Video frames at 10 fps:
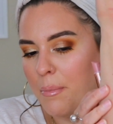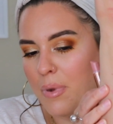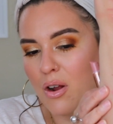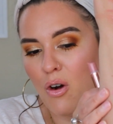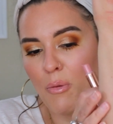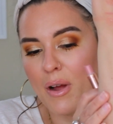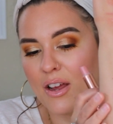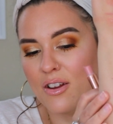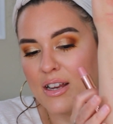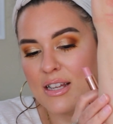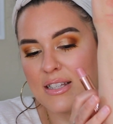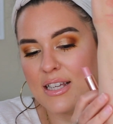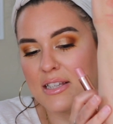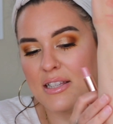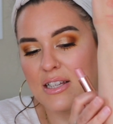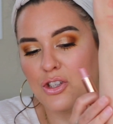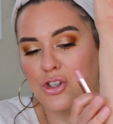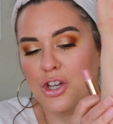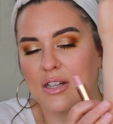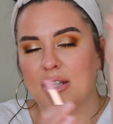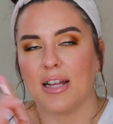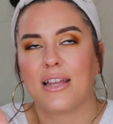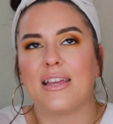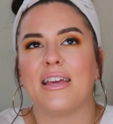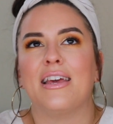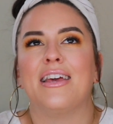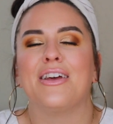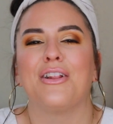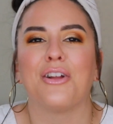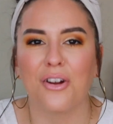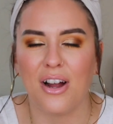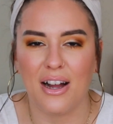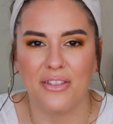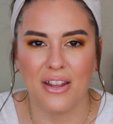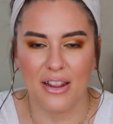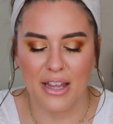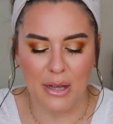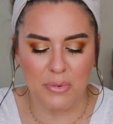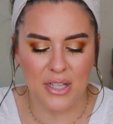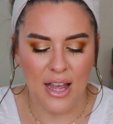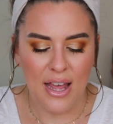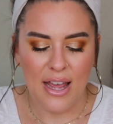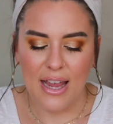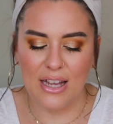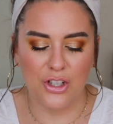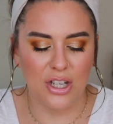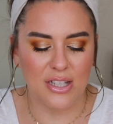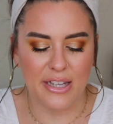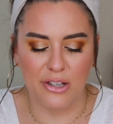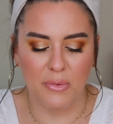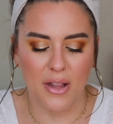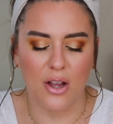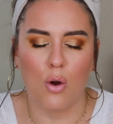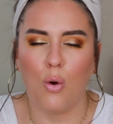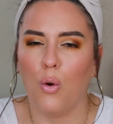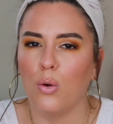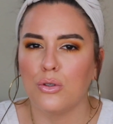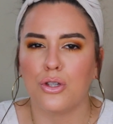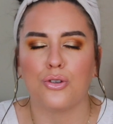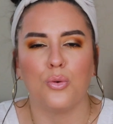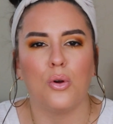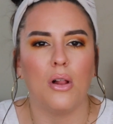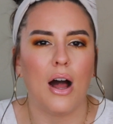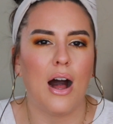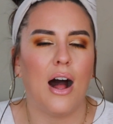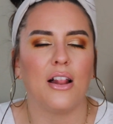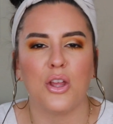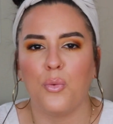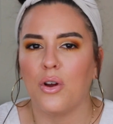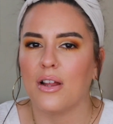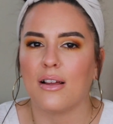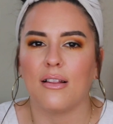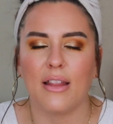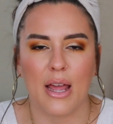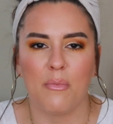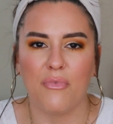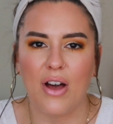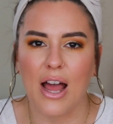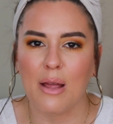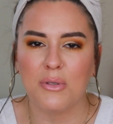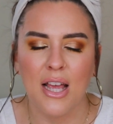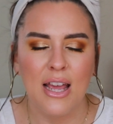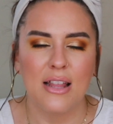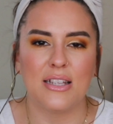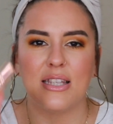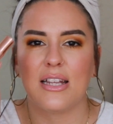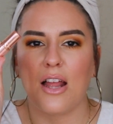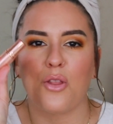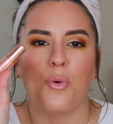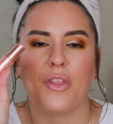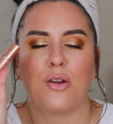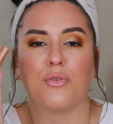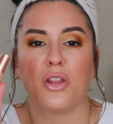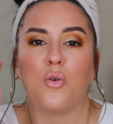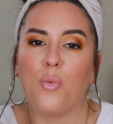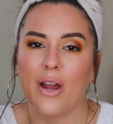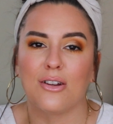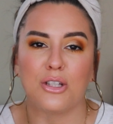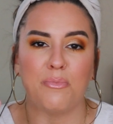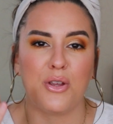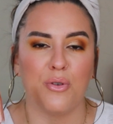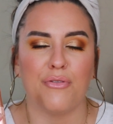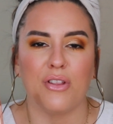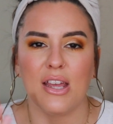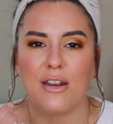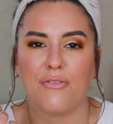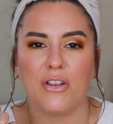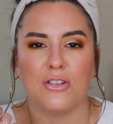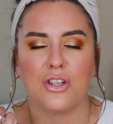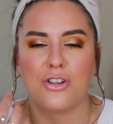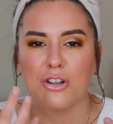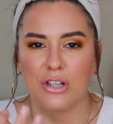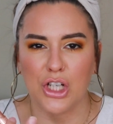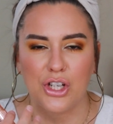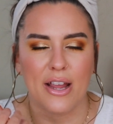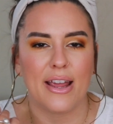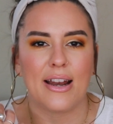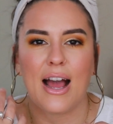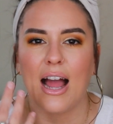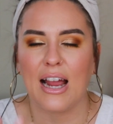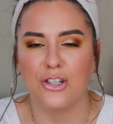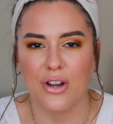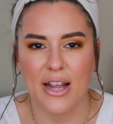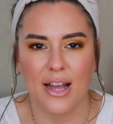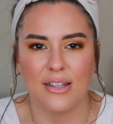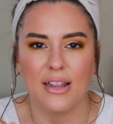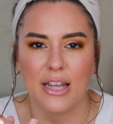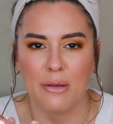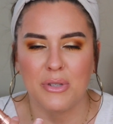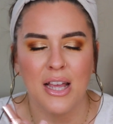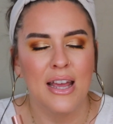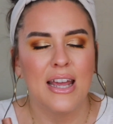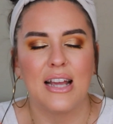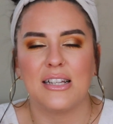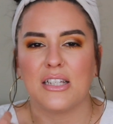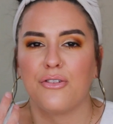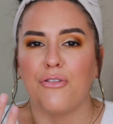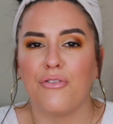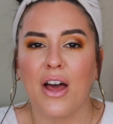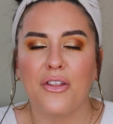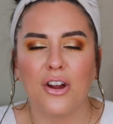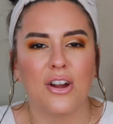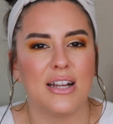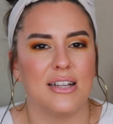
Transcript: but oh my goodness, is this just killer on the lips. It just gives me like old school Hollywood glam vibes. This is another one that really wears beautifully and feels nourishing and hydrating on the lips. It doesn't feather, it